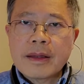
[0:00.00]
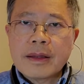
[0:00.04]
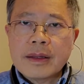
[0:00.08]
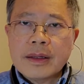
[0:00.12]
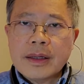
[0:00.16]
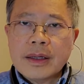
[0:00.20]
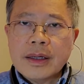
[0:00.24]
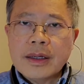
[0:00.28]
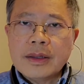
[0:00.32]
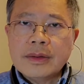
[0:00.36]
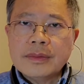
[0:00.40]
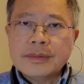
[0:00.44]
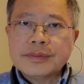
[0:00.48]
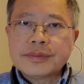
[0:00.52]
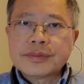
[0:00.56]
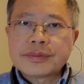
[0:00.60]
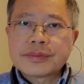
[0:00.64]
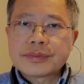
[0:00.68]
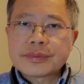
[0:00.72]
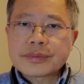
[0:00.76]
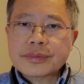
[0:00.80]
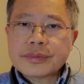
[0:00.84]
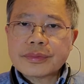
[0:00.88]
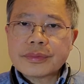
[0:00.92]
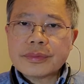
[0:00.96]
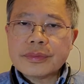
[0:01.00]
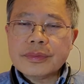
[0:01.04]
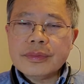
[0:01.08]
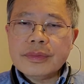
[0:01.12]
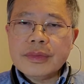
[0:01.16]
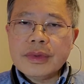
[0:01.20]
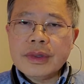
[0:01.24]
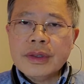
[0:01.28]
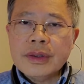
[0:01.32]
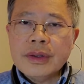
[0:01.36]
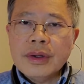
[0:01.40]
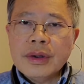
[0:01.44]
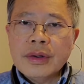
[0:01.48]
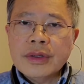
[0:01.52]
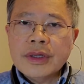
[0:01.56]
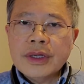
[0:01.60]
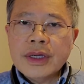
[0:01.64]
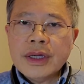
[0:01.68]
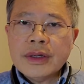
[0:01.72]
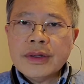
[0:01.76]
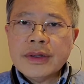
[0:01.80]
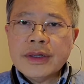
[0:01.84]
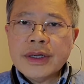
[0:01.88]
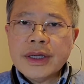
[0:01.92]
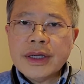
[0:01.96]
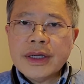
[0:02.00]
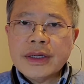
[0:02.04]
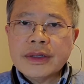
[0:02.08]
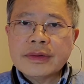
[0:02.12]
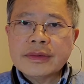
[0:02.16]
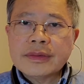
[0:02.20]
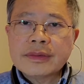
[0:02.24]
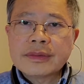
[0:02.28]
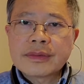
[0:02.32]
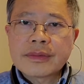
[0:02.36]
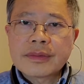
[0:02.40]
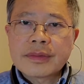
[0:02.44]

And on the other hand,